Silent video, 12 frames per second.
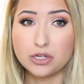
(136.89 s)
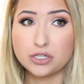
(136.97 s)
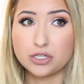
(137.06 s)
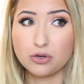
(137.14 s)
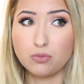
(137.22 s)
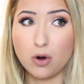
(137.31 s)

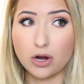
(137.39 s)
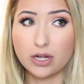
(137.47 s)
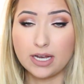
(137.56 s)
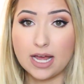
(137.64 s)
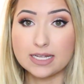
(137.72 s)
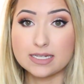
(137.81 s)
So
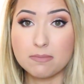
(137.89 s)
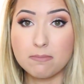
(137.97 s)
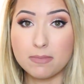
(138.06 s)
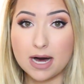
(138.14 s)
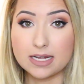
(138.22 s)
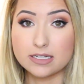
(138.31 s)
working is a
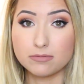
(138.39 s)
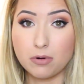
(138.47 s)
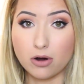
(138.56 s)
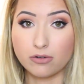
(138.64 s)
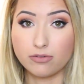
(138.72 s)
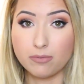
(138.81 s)
massive
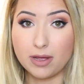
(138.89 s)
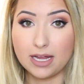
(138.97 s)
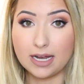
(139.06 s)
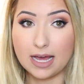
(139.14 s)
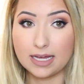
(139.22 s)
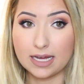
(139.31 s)
part for
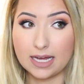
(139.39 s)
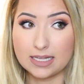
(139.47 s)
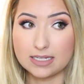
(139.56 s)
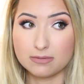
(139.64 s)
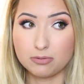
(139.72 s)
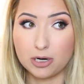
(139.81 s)
me. Like,
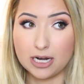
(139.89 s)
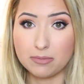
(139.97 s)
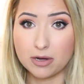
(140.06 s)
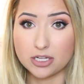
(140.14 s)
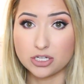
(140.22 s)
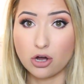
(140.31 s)
it's pretty
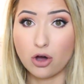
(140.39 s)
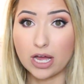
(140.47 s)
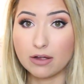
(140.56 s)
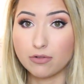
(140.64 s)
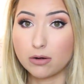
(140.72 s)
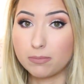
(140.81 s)
much how
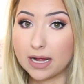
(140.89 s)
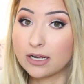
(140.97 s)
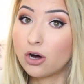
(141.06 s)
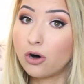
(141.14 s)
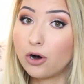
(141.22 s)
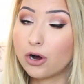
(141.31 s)
I run my
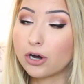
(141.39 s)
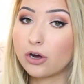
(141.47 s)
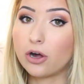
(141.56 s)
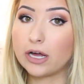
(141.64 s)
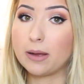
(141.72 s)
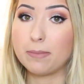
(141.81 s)
car,
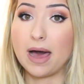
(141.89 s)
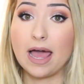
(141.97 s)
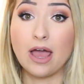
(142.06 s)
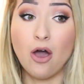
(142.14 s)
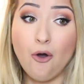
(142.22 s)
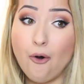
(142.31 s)
how I
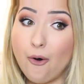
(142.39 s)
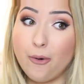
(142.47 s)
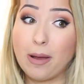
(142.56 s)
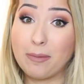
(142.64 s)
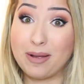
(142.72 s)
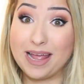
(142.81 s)
buy all
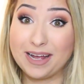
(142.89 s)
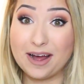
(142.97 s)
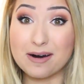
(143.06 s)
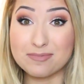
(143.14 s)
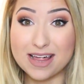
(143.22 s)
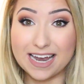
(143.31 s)
my
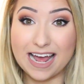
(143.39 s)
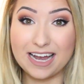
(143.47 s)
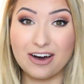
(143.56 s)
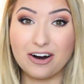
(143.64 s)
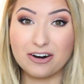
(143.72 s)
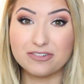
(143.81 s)
makeup that I
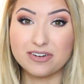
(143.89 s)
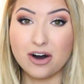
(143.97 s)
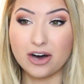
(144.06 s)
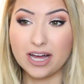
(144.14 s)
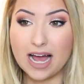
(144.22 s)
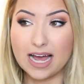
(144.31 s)
love,
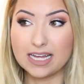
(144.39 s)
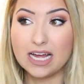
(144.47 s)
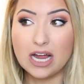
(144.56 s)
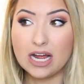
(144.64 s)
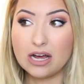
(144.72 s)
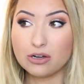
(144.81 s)
how I
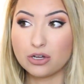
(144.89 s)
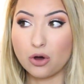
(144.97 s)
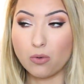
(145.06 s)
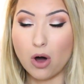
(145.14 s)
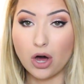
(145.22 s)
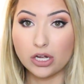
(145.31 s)

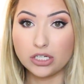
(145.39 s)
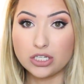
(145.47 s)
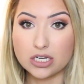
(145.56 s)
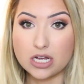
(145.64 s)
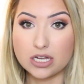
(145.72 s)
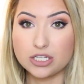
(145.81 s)
go
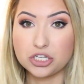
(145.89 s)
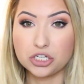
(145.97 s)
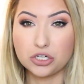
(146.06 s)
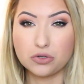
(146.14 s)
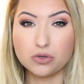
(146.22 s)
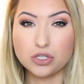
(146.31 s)
out, and you
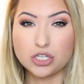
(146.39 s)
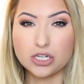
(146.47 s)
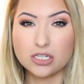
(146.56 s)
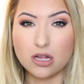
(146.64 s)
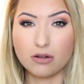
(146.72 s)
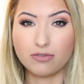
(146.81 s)
know,
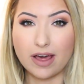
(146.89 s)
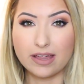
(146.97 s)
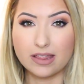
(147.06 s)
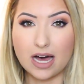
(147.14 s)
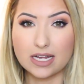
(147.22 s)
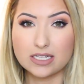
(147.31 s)
just stuff
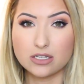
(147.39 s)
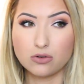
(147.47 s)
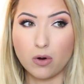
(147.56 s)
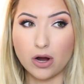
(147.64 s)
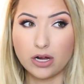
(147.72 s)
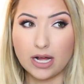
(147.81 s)
like that. So
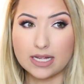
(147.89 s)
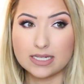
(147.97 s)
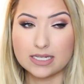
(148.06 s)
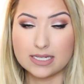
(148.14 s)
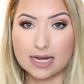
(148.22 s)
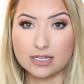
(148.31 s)
work is
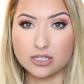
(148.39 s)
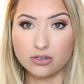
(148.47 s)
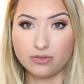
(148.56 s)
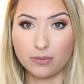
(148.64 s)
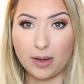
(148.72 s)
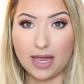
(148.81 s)
essential
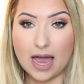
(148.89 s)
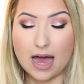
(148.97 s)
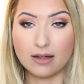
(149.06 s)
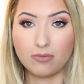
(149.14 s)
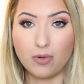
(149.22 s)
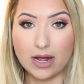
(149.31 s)
for me,
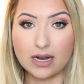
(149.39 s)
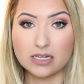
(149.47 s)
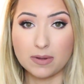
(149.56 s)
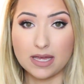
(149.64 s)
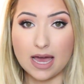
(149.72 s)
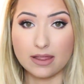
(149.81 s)
and when
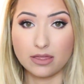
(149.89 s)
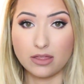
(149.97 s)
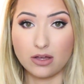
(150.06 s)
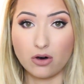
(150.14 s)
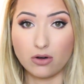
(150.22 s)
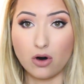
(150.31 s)
I've been getting
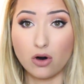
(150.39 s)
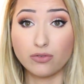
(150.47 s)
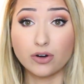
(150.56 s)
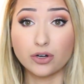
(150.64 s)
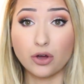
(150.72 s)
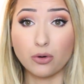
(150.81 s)
the
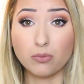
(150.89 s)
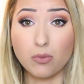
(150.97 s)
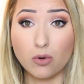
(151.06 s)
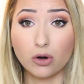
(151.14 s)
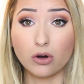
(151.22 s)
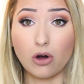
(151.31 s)
offered
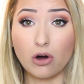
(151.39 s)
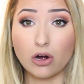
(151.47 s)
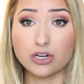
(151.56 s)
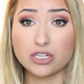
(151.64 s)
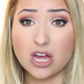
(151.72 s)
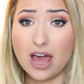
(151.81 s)
more
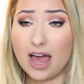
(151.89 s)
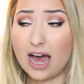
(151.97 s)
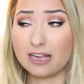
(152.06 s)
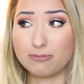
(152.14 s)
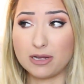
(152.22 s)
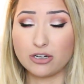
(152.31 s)
hours,
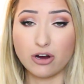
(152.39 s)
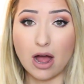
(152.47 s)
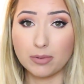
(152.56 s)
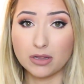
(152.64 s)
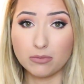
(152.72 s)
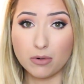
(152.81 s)
I've been
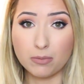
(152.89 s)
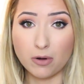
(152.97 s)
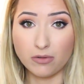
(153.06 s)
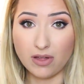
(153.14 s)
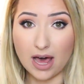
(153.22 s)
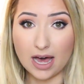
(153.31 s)
grabbing them with
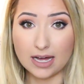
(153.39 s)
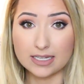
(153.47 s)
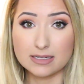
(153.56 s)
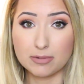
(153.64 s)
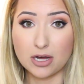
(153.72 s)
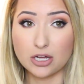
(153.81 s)
both
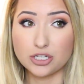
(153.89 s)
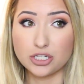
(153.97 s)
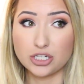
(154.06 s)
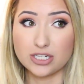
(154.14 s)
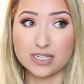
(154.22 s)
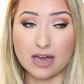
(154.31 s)
hands, because you
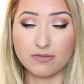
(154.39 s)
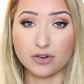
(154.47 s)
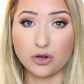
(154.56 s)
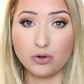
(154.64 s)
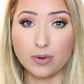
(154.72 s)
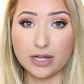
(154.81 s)
just never
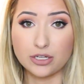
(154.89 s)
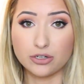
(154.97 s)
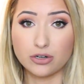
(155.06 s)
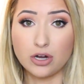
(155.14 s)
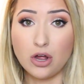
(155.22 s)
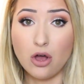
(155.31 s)
know when
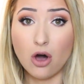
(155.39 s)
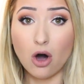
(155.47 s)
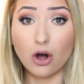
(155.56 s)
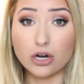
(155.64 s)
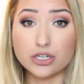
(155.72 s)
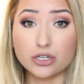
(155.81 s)
your
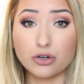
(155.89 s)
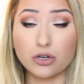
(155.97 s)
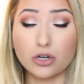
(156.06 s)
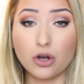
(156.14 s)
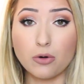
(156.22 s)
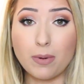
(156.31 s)
hours are going
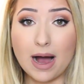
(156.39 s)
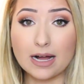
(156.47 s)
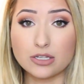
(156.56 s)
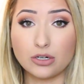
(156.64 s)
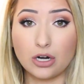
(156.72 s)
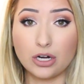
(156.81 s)
to go
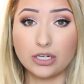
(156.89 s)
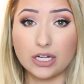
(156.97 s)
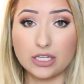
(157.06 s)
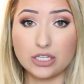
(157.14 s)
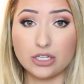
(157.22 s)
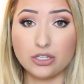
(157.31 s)
back down
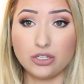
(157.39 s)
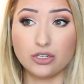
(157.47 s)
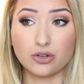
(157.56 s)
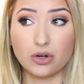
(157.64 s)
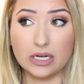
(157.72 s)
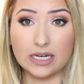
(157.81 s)
and
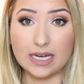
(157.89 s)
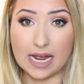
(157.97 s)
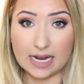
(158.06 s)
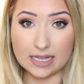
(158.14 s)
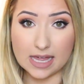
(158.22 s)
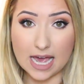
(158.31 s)
you're going to
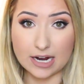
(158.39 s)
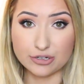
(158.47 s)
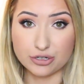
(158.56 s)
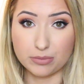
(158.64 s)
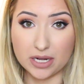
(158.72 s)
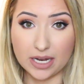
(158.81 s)
need the
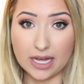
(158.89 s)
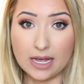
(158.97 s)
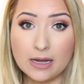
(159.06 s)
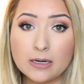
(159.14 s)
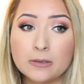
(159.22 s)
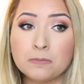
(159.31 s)
extra money.